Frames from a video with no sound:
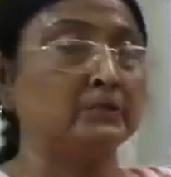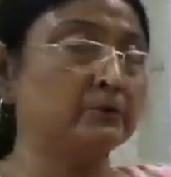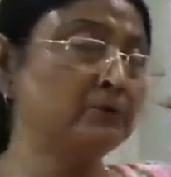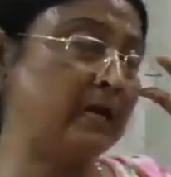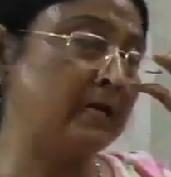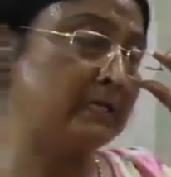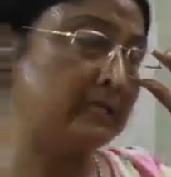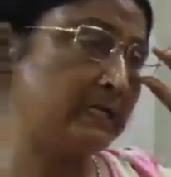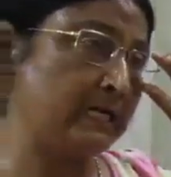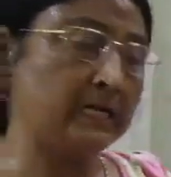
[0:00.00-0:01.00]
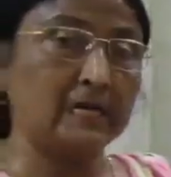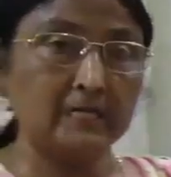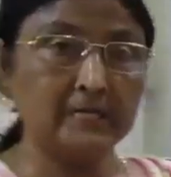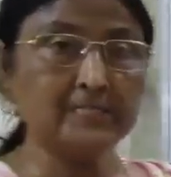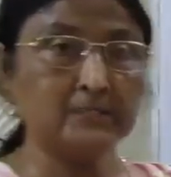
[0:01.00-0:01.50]
So until and
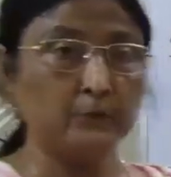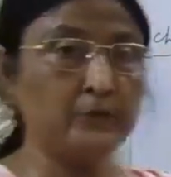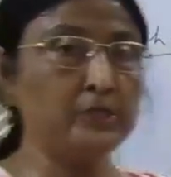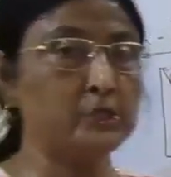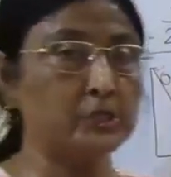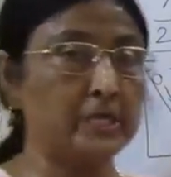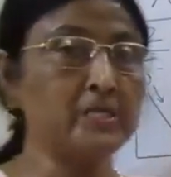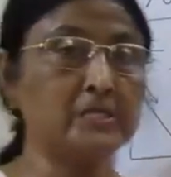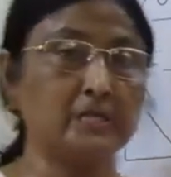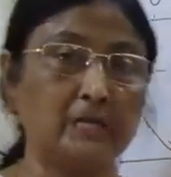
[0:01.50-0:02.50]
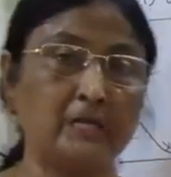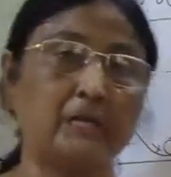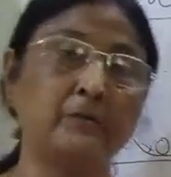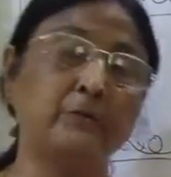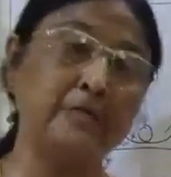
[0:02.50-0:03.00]
unless we change,
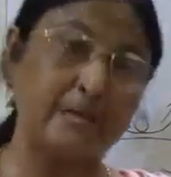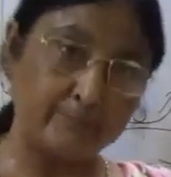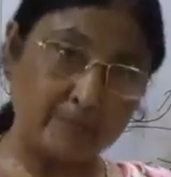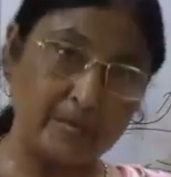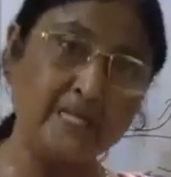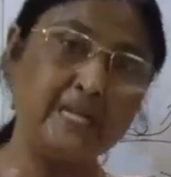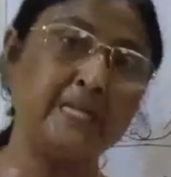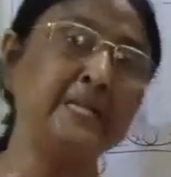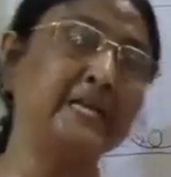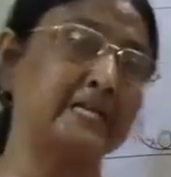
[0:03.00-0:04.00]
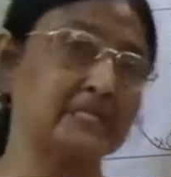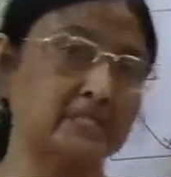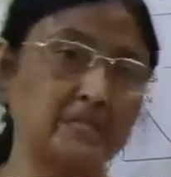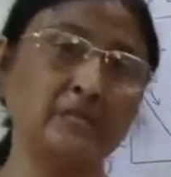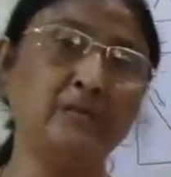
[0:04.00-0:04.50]
we apply any
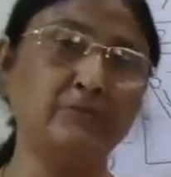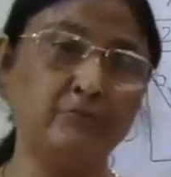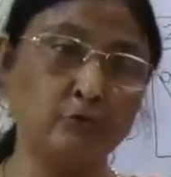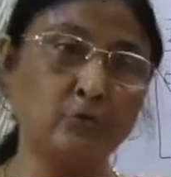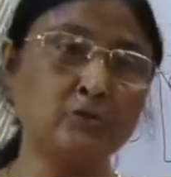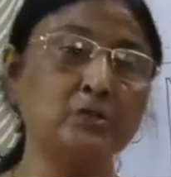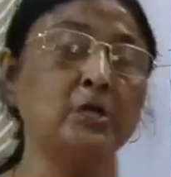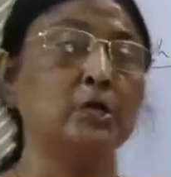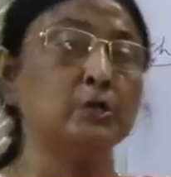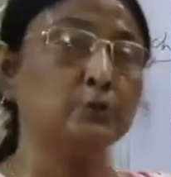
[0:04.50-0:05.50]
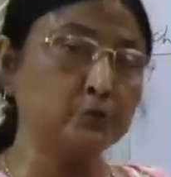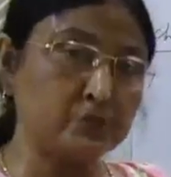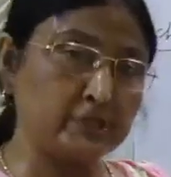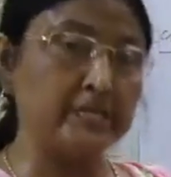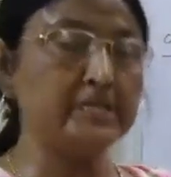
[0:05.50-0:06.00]
external force to
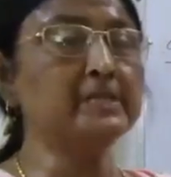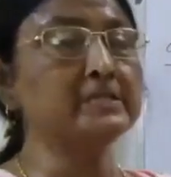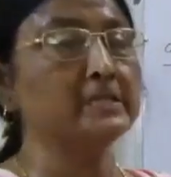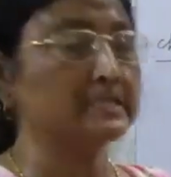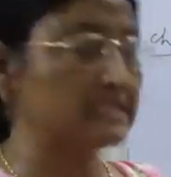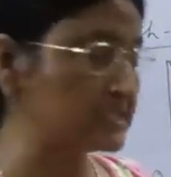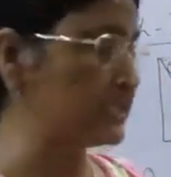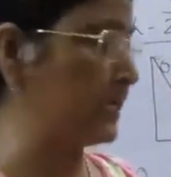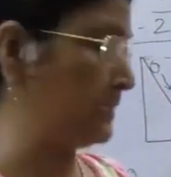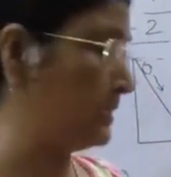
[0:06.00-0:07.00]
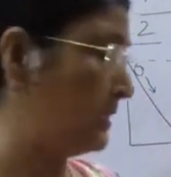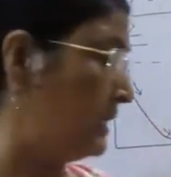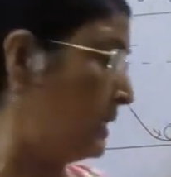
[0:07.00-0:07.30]
change its state.